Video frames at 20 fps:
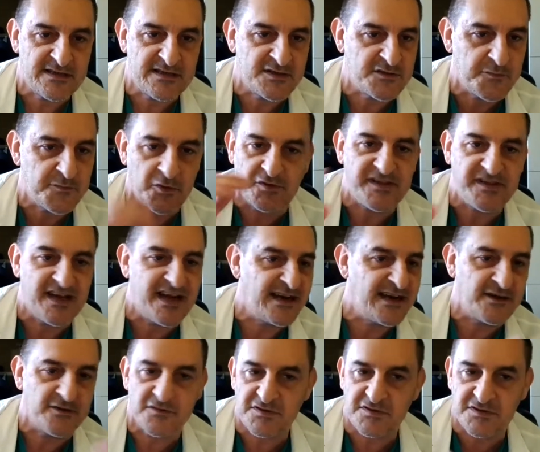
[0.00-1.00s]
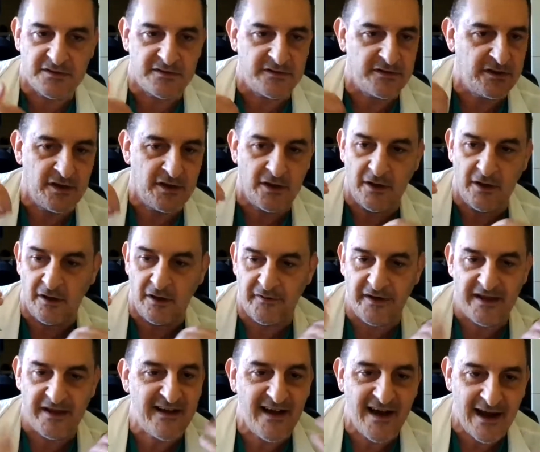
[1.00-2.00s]
a spontaneous,
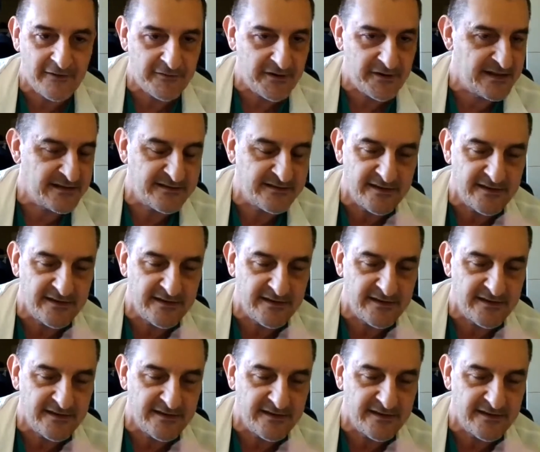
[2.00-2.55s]
recurrent,